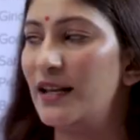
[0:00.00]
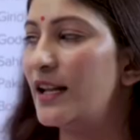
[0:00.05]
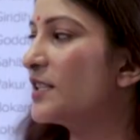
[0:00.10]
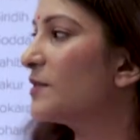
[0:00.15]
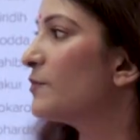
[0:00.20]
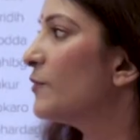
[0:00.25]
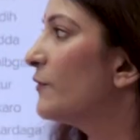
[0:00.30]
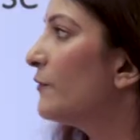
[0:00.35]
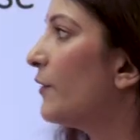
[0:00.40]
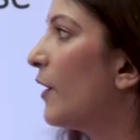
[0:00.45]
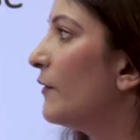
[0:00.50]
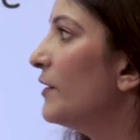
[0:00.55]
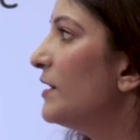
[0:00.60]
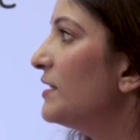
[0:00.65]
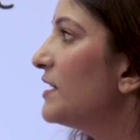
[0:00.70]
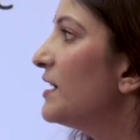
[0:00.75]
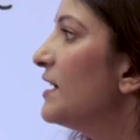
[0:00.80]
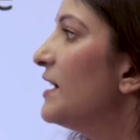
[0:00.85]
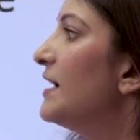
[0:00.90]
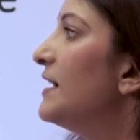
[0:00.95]
let's move
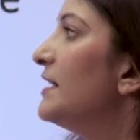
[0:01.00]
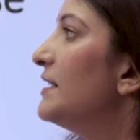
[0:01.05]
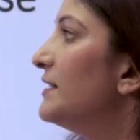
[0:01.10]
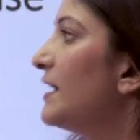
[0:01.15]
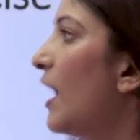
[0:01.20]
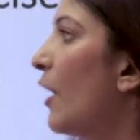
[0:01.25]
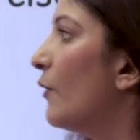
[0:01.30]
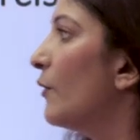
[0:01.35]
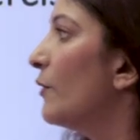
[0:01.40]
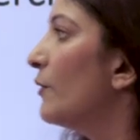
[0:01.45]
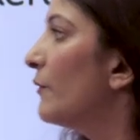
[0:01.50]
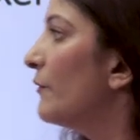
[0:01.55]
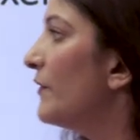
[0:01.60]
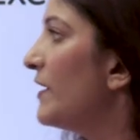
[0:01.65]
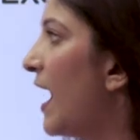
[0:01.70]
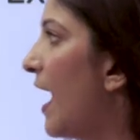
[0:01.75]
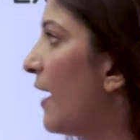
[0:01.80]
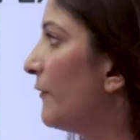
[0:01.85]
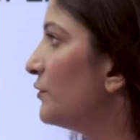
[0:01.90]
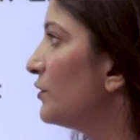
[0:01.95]
forward. Now, we
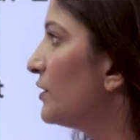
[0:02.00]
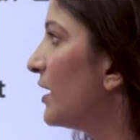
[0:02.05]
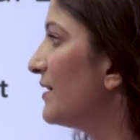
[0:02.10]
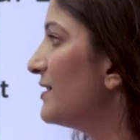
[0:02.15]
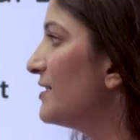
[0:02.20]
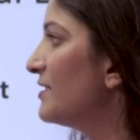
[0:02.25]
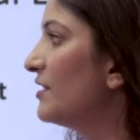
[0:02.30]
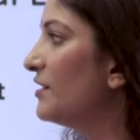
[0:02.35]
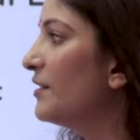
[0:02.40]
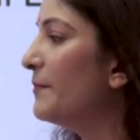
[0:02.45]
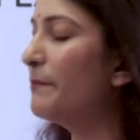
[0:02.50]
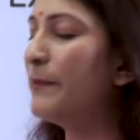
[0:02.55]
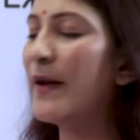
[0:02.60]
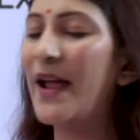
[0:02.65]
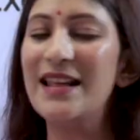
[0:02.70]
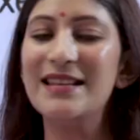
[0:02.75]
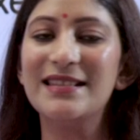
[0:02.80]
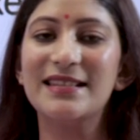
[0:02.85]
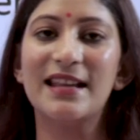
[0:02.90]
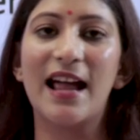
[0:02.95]
have to consider the
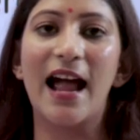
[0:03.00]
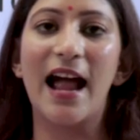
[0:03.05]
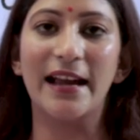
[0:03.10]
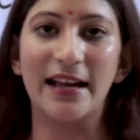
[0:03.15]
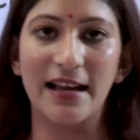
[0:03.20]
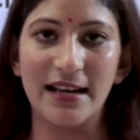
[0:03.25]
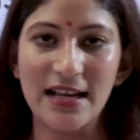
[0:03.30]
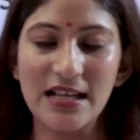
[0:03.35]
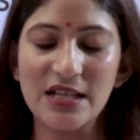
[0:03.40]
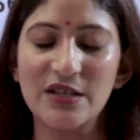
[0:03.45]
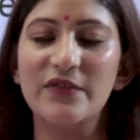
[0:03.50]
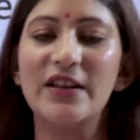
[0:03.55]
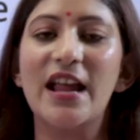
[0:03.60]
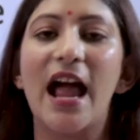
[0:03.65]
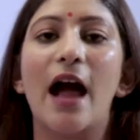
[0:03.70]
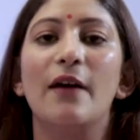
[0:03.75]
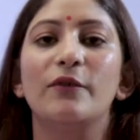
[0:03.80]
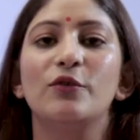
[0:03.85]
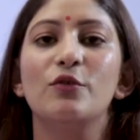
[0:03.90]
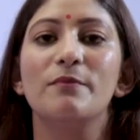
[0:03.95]
pairs INS, we
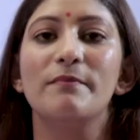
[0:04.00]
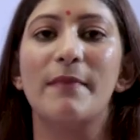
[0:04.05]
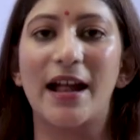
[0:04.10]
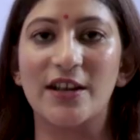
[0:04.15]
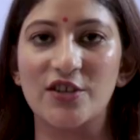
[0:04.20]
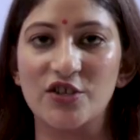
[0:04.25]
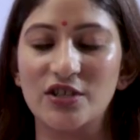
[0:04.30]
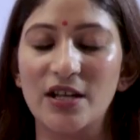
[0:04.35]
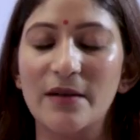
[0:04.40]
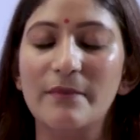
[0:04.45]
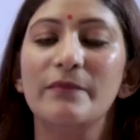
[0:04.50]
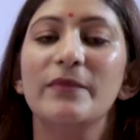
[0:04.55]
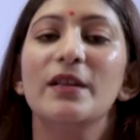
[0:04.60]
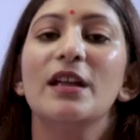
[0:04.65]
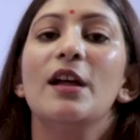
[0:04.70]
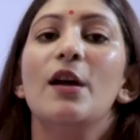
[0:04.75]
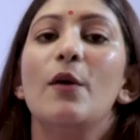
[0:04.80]
have to match them